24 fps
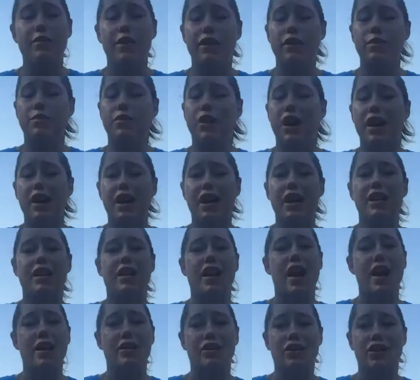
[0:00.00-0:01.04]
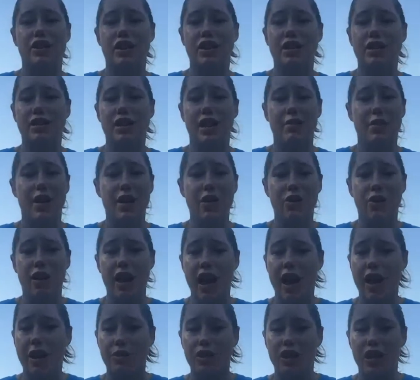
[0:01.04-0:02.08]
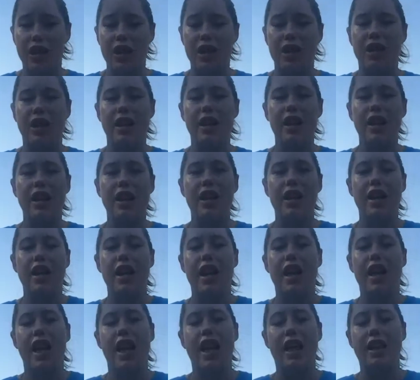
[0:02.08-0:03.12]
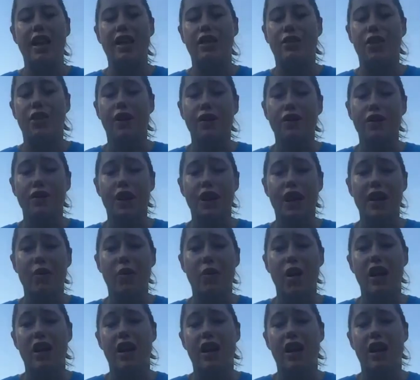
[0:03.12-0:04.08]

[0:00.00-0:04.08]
months pregnant, and oxygen is like my only option, and it's frustrating when